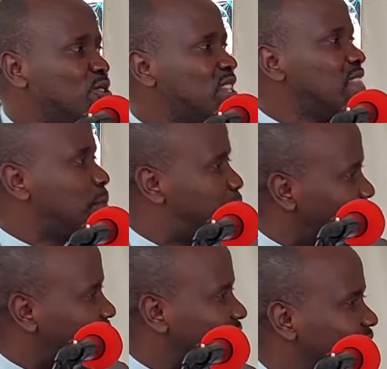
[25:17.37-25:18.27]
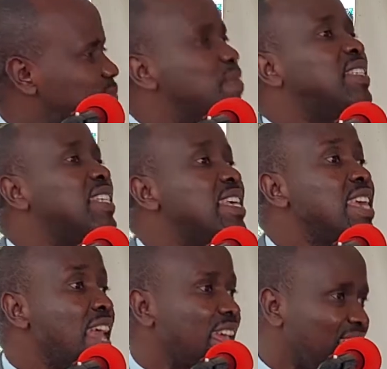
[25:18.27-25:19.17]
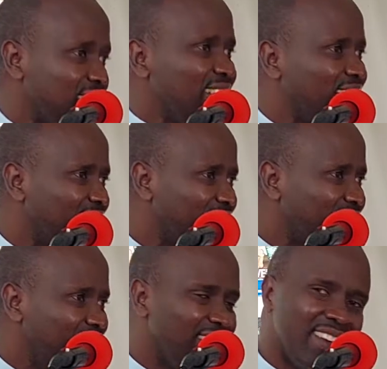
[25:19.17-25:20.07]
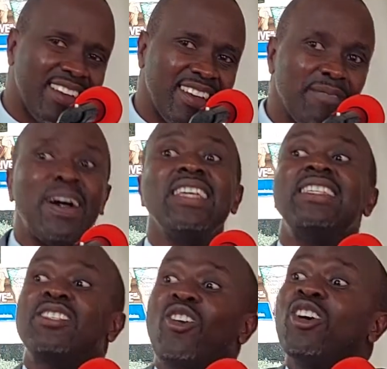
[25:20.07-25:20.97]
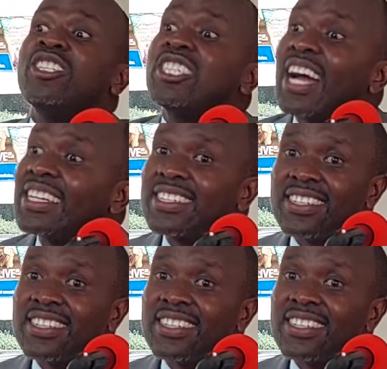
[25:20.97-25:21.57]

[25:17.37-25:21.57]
using the brand PCEA. But it's God's church.